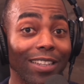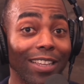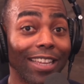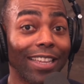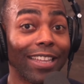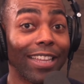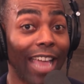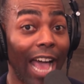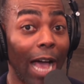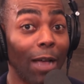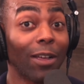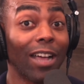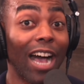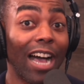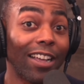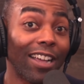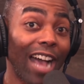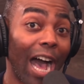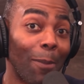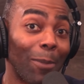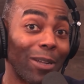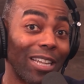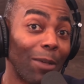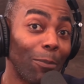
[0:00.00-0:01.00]

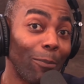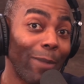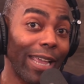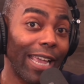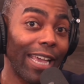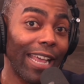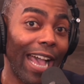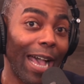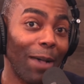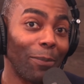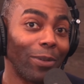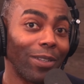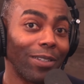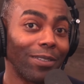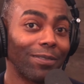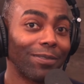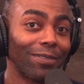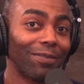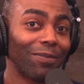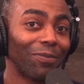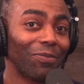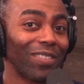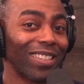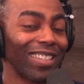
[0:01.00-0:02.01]
Kamala, make it happen.
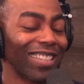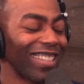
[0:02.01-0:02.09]
That's right.